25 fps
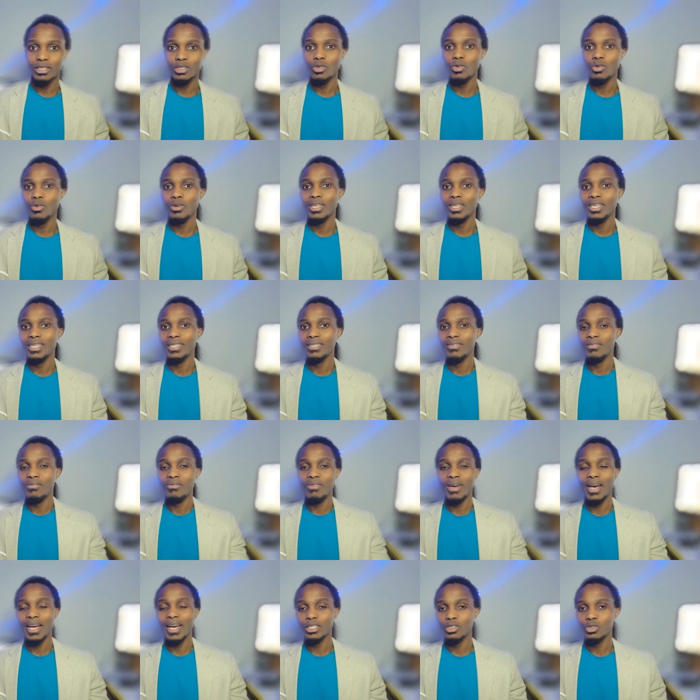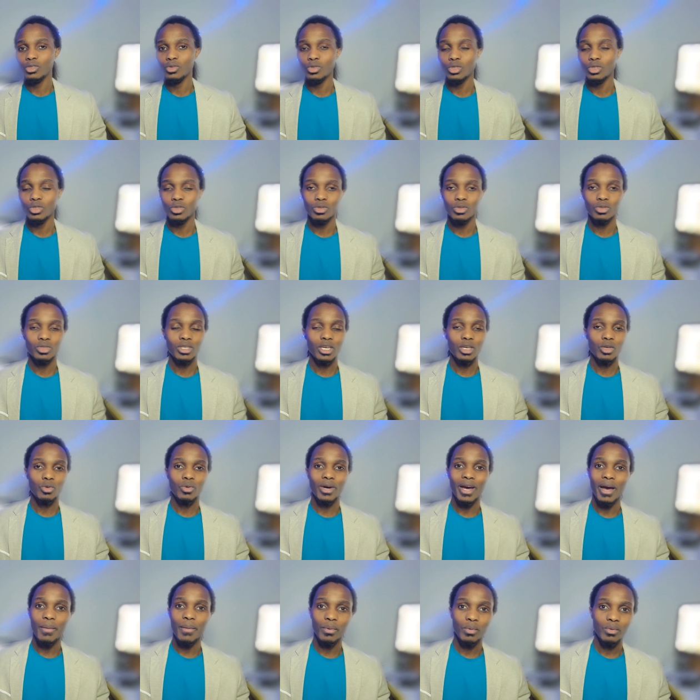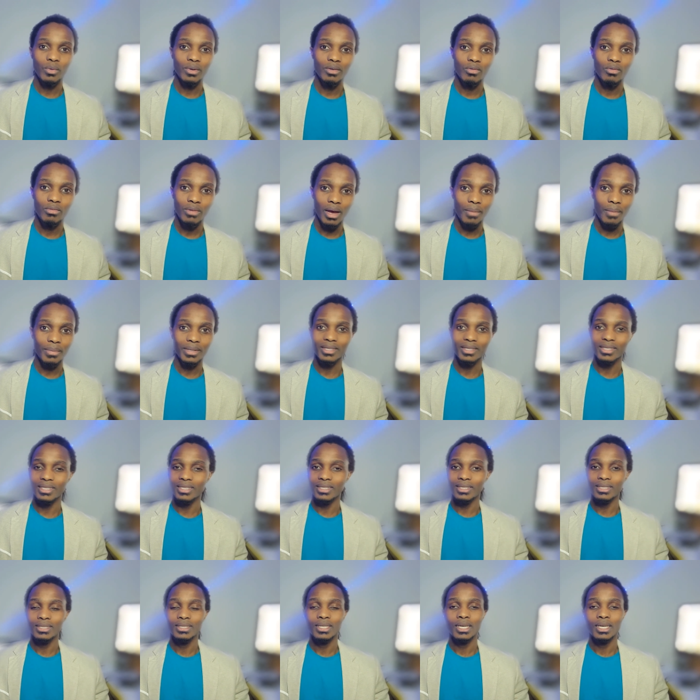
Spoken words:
You don't need Fox News to tell you what happened with the Republicans.